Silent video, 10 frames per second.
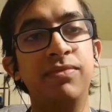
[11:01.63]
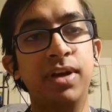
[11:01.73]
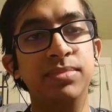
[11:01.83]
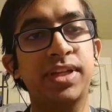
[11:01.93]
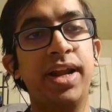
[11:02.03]
from
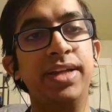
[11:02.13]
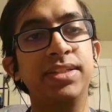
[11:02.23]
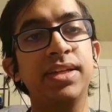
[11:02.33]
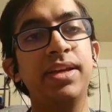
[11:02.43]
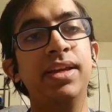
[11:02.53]
scratch.
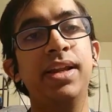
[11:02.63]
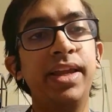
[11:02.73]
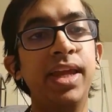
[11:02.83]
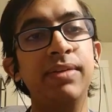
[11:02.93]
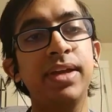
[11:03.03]
Like
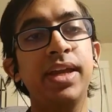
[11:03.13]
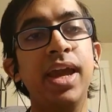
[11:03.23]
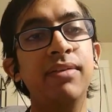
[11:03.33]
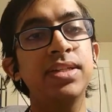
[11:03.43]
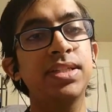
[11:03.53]
he gave
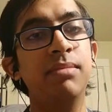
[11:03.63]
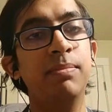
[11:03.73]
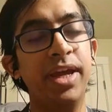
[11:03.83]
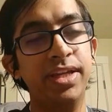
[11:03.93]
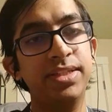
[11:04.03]
us some
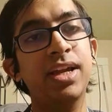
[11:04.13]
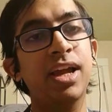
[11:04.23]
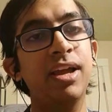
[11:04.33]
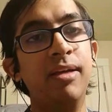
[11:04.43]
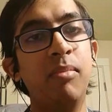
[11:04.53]
basic
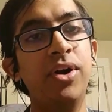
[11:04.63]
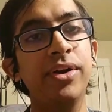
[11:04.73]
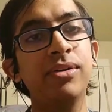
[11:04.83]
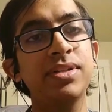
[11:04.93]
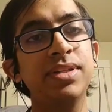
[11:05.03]

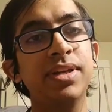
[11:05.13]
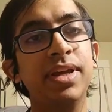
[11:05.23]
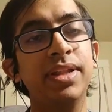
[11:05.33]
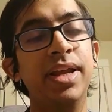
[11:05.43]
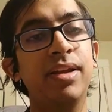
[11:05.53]
modules
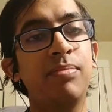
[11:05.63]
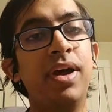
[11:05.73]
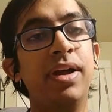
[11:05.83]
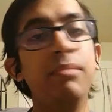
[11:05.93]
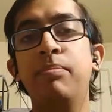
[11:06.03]
that are
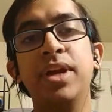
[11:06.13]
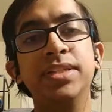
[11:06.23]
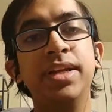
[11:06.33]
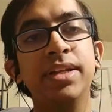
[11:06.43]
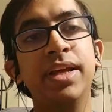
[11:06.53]

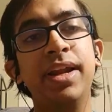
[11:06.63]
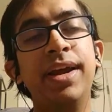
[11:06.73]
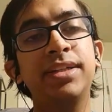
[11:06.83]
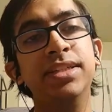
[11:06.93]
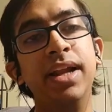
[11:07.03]
present in the
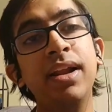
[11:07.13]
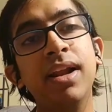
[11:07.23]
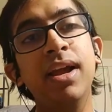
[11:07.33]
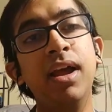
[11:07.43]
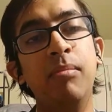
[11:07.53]
Linux shell,
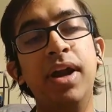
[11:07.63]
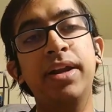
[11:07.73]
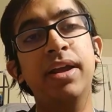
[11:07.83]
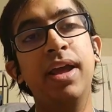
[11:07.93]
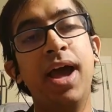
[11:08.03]
but
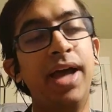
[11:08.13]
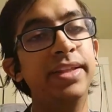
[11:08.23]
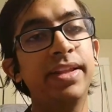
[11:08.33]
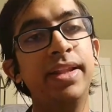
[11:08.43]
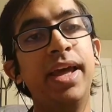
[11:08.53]
other
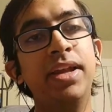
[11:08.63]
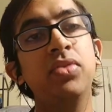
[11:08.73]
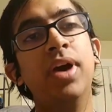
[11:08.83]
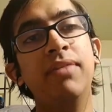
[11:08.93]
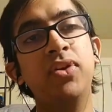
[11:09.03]
than that, you
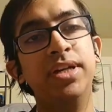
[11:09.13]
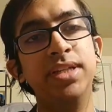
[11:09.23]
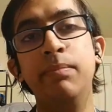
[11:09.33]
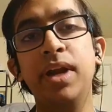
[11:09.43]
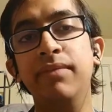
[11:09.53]
have to
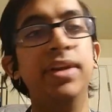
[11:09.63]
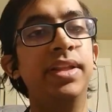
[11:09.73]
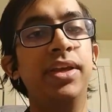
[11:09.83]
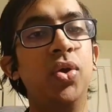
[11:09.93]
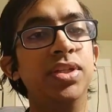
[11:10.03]
assemble
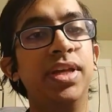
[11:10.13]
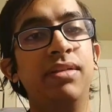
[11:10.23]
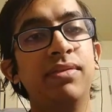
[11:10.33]
everything yourself.